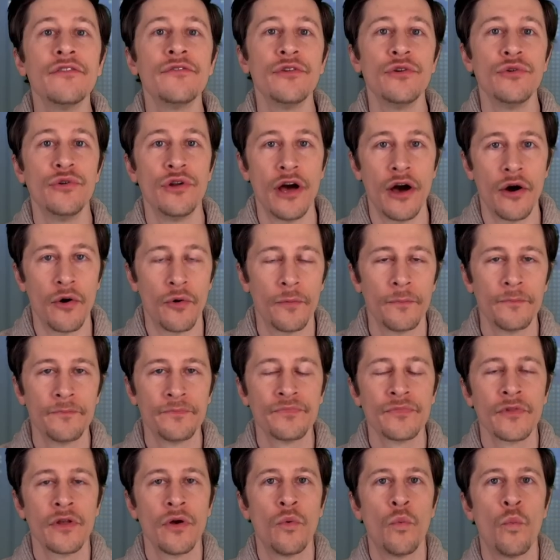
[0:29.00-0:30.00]
you know,
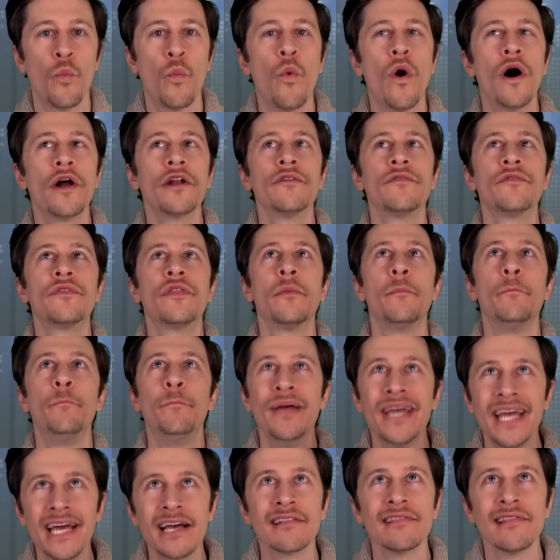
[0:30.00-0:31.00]
one of the
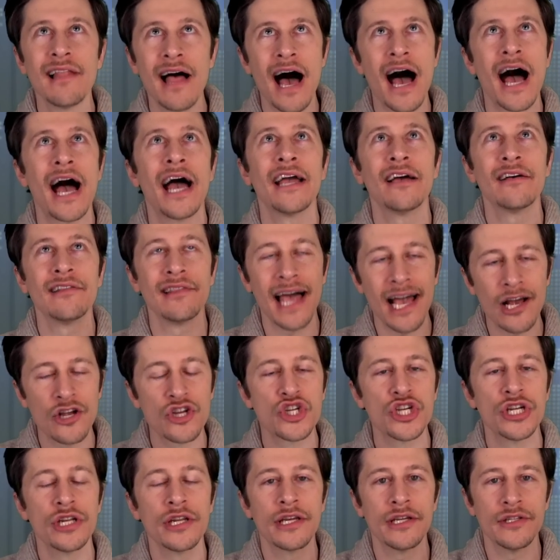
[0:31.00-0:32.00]
big lie
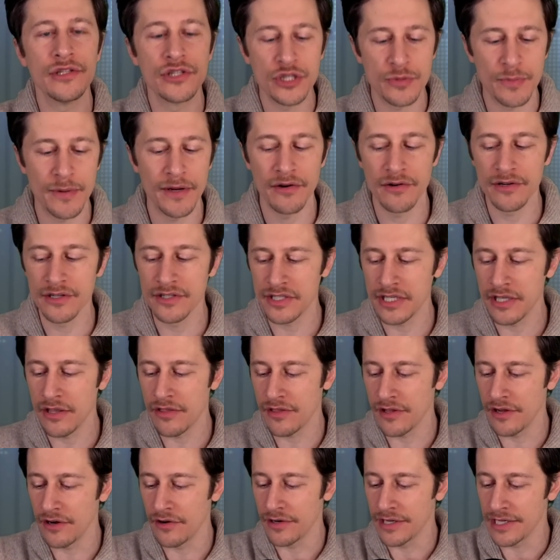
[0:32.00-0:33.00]
election conspiracy
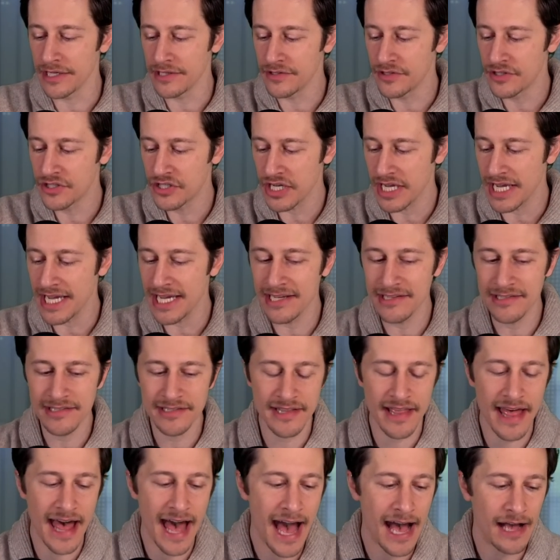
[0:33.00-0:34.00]
theories is
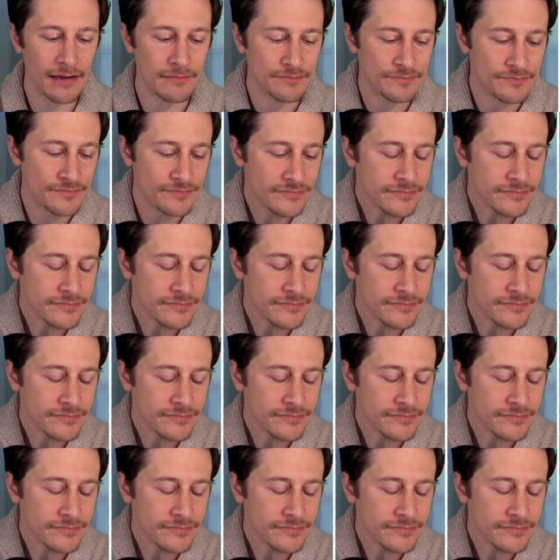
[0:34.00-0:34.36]
that